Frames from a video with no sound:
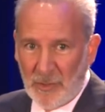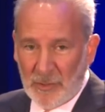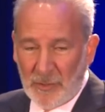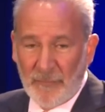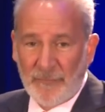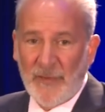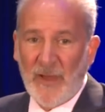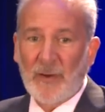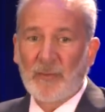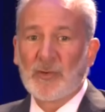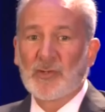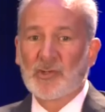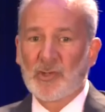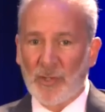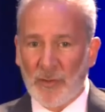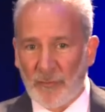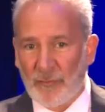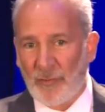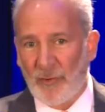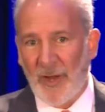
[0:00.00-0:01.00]
The Federal
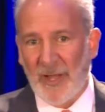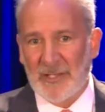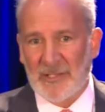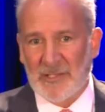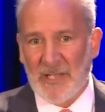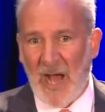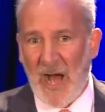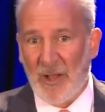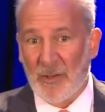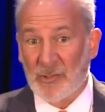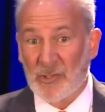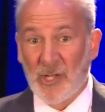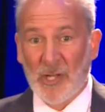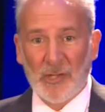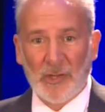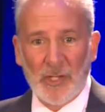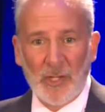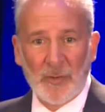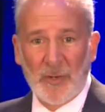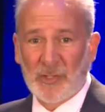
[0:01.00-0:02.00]
Reserve creates dollars.
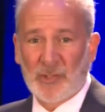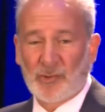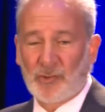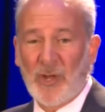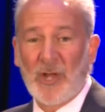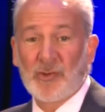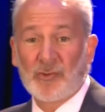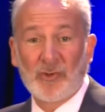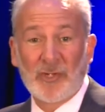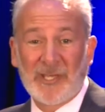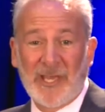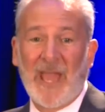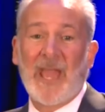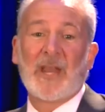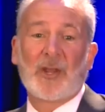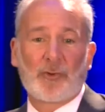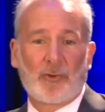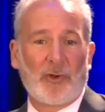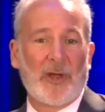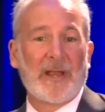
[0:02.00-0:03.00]
The U.S. Treasury
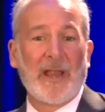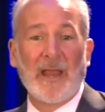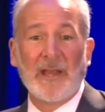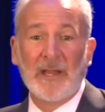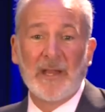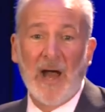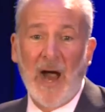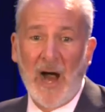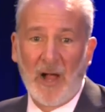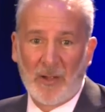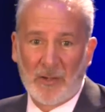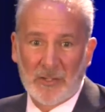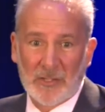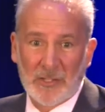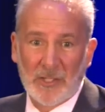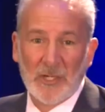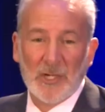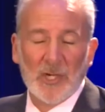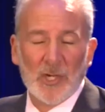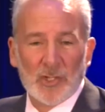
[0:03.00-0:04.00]
can't create any
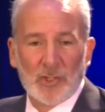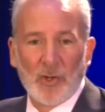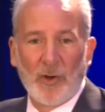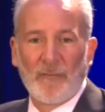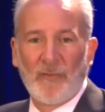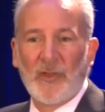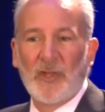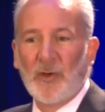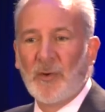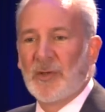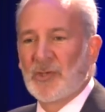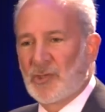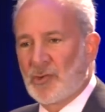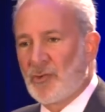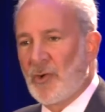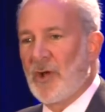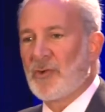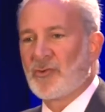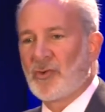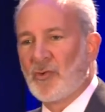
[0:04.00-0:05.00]
dollars. So if the U.S.
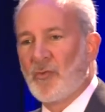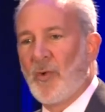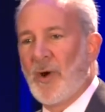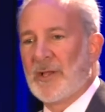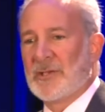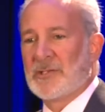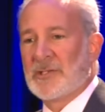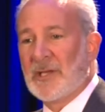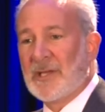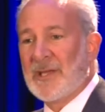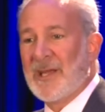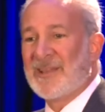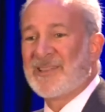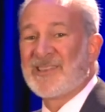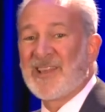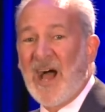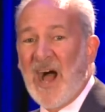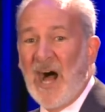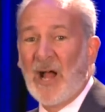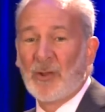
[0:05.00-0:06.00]
Treasury wants to
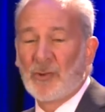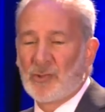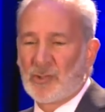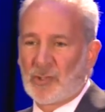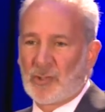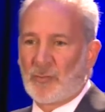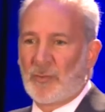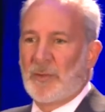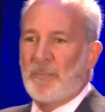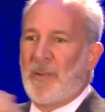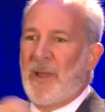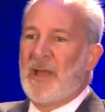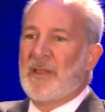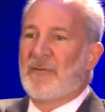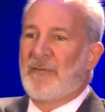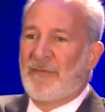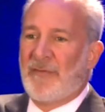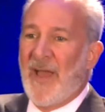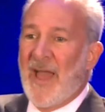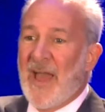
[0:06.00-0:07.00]
get dollars to repay
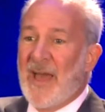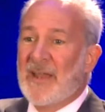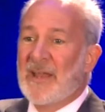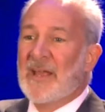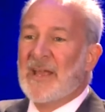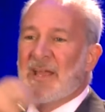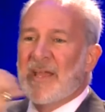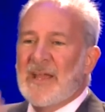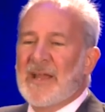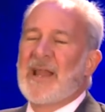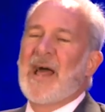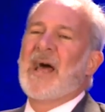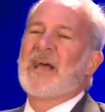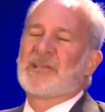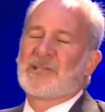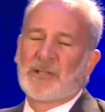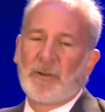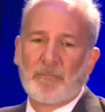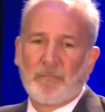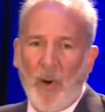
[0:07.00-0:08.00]
the Fed, it
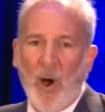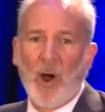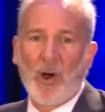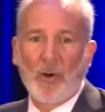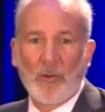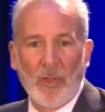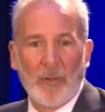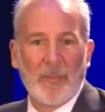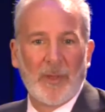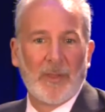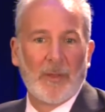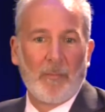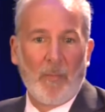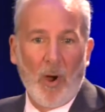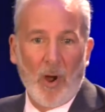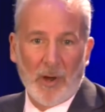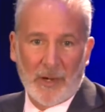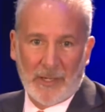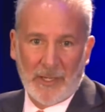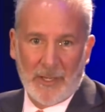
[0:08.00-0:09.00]
has to borrow them in the
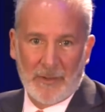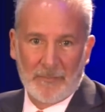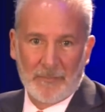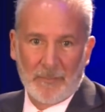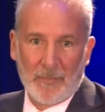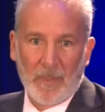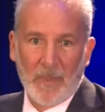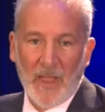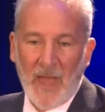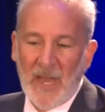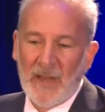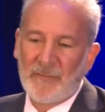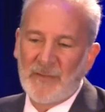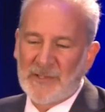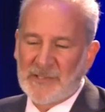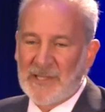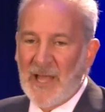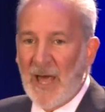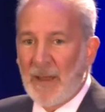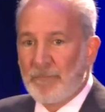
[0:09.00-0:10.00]
market. And if
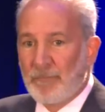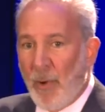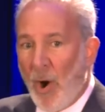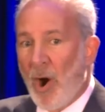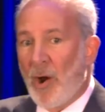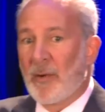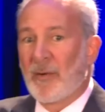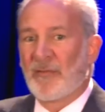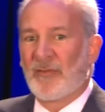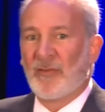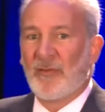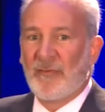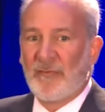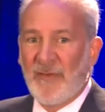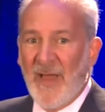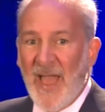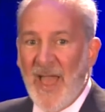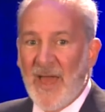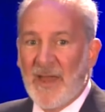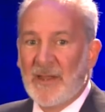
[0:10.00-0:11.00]
it's not borrowing from the
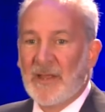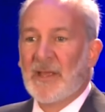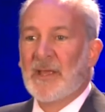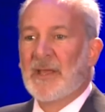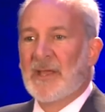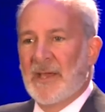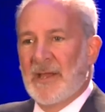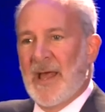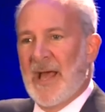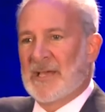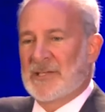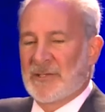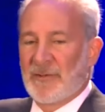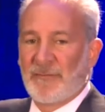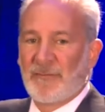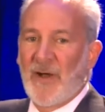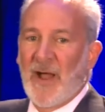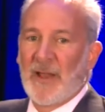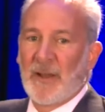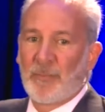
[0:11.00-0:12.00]
Fed, it has to
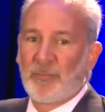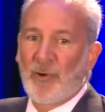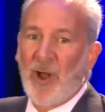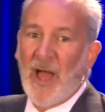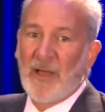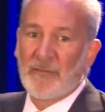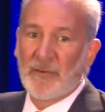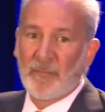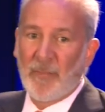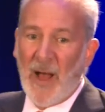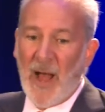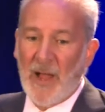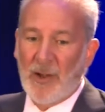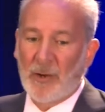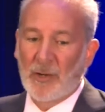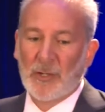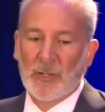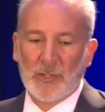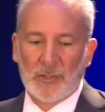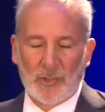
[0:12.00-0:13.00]
find a private
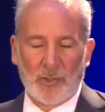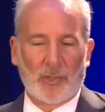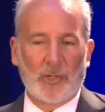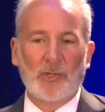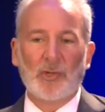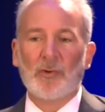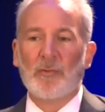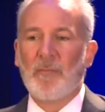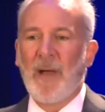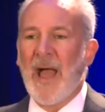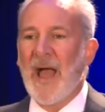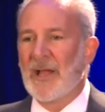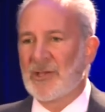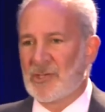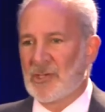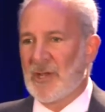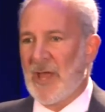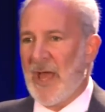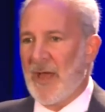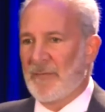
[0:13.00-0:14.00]
buyer. So can you
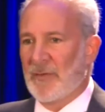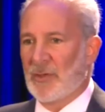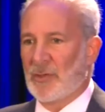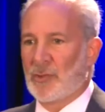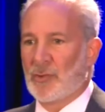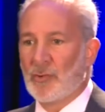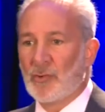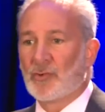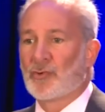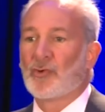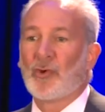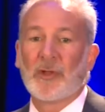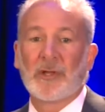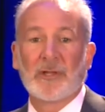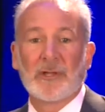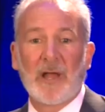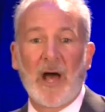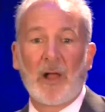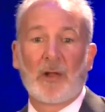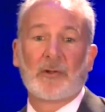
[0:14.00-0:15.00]
imagine having $2
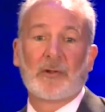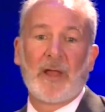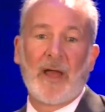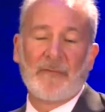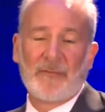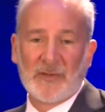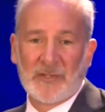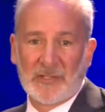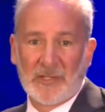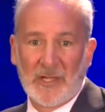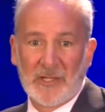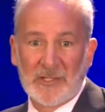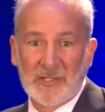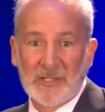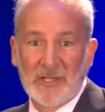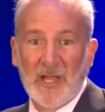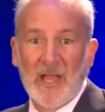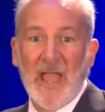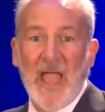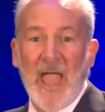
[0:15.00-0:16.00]
trillion
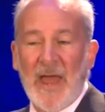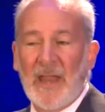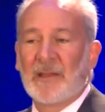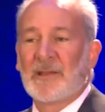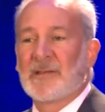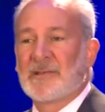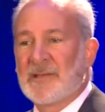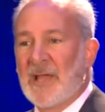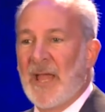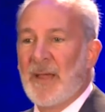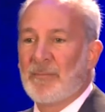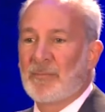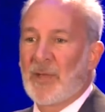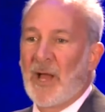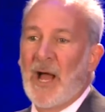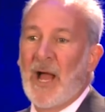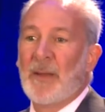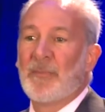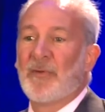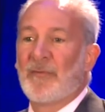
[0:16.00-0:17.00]
deficits and at the same
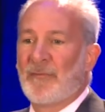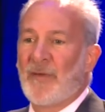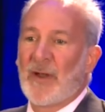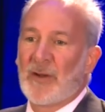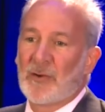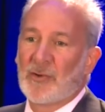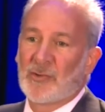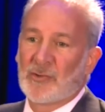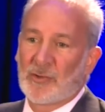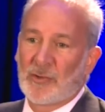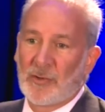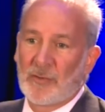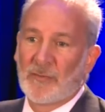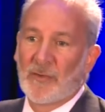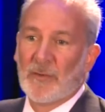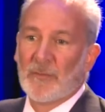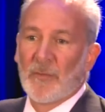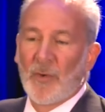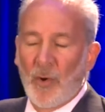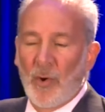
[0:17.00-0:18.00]
time the Federal
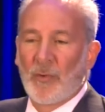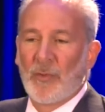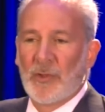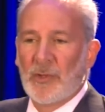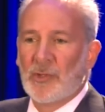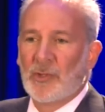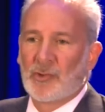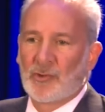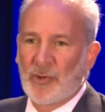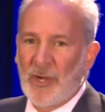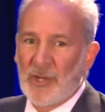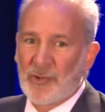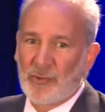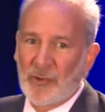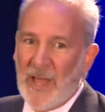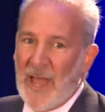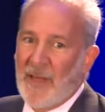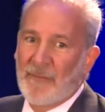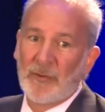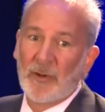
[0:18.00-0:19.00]
Reserve or the
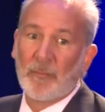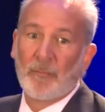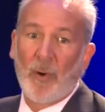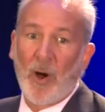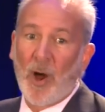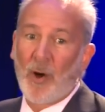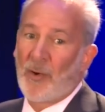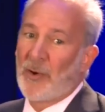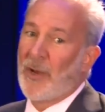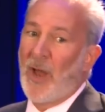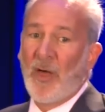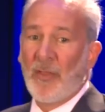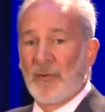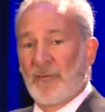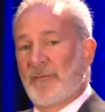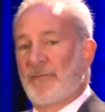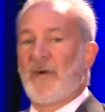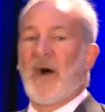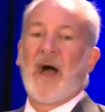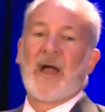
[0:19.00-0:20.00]
Treasury having to borrow
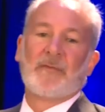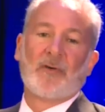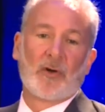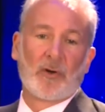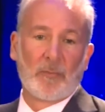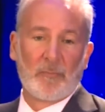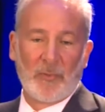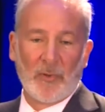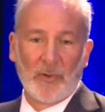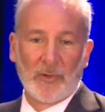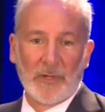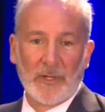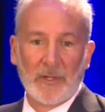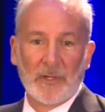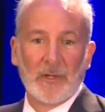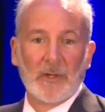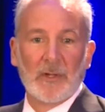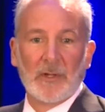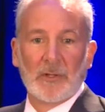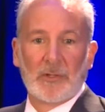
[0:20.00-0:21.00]
another 500
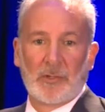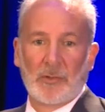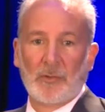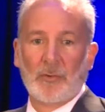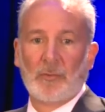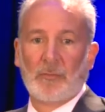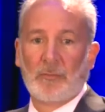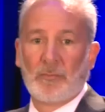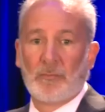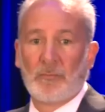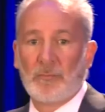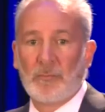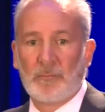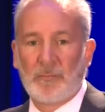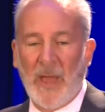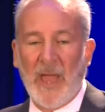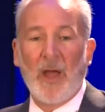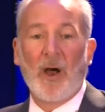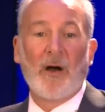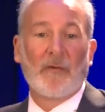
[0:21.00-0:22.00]
billion to
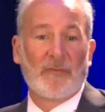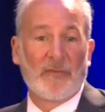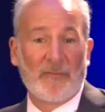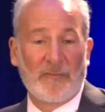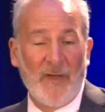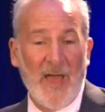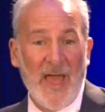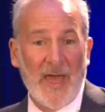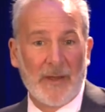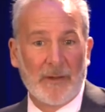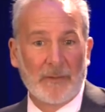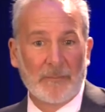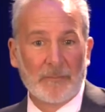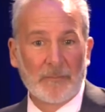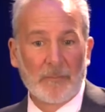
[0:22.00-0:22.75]
pay off the Fed?